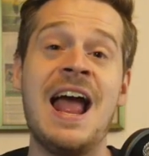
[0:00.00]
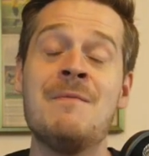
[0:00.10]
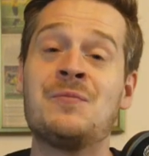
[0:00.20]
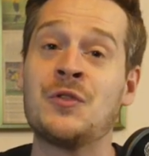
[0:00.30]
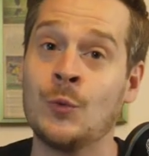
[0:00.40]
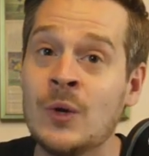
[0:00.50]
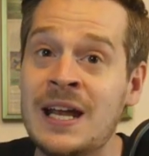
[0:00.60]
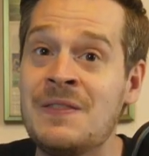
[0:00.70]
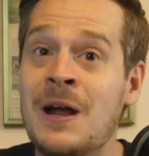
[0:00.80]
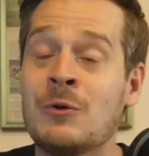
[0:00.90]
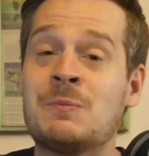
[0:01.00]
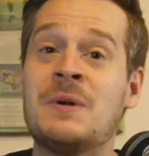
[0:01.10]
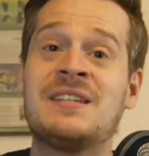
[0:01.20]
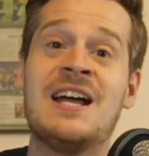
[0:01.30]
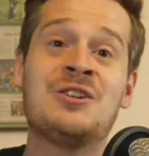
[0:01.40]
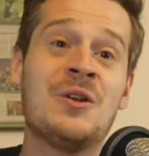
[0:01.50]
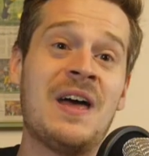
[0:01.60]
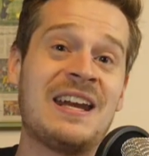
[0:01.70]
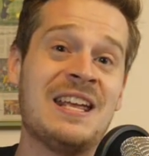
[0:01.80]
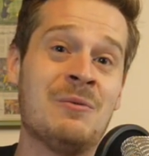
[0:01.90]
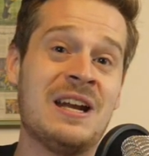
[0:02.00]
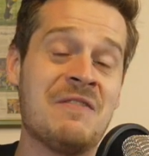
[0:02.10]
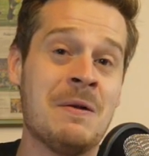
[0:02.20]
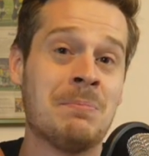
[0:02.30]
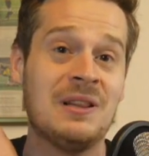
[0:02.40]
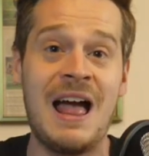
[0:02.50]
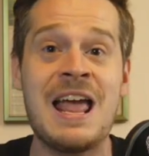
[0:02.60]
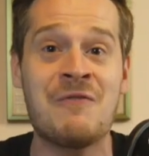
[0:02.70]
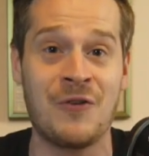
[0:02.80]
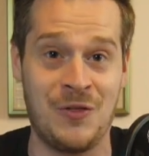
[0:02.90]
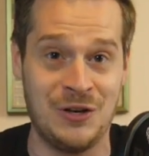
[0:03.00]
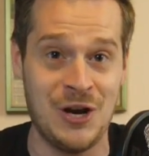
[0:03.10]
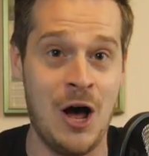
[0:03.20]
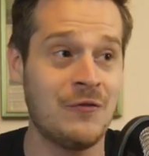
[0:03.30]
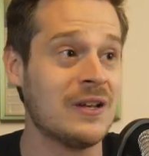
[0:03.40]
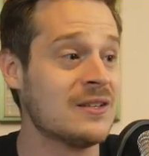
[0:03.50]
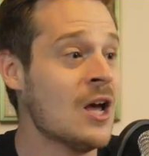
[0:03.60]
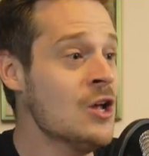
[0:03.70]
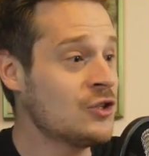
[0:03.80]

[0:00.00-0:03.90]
and three, there was potential that he would even play for the Dolphins.